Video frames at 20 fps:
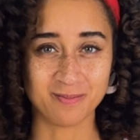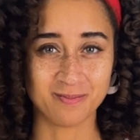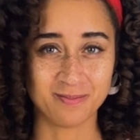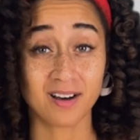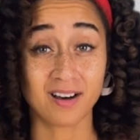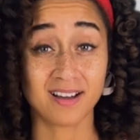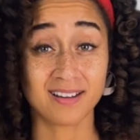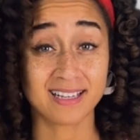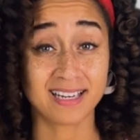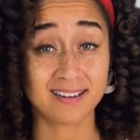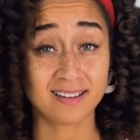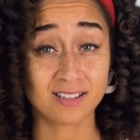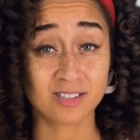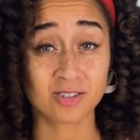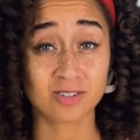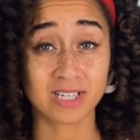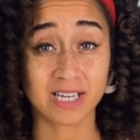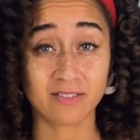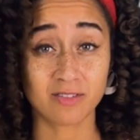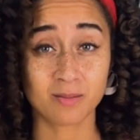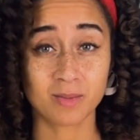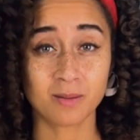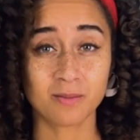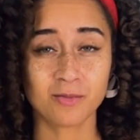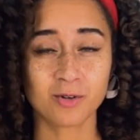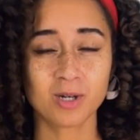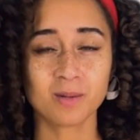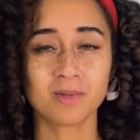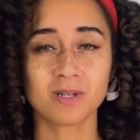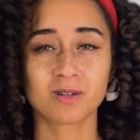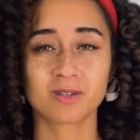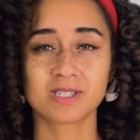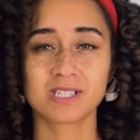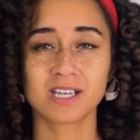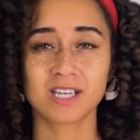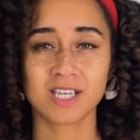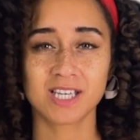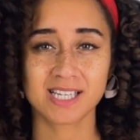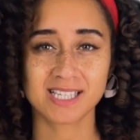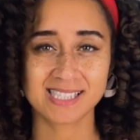On that digital FMM form, it'll tell
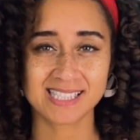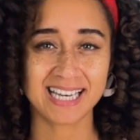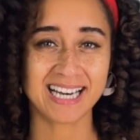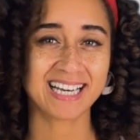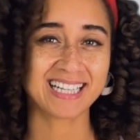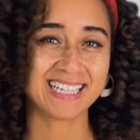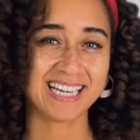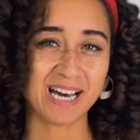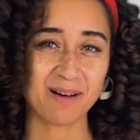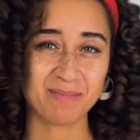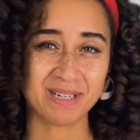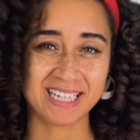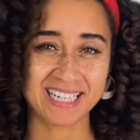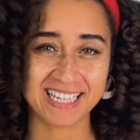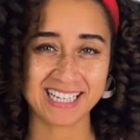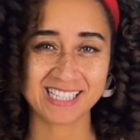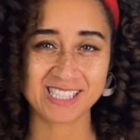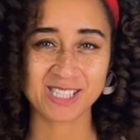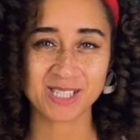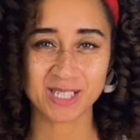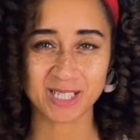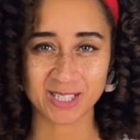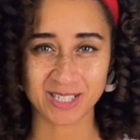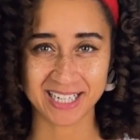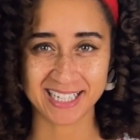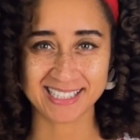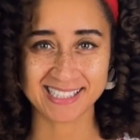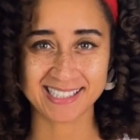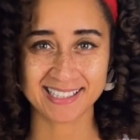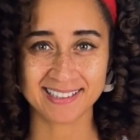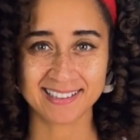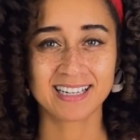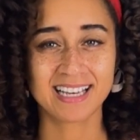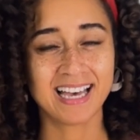you exactly how many days you're granted.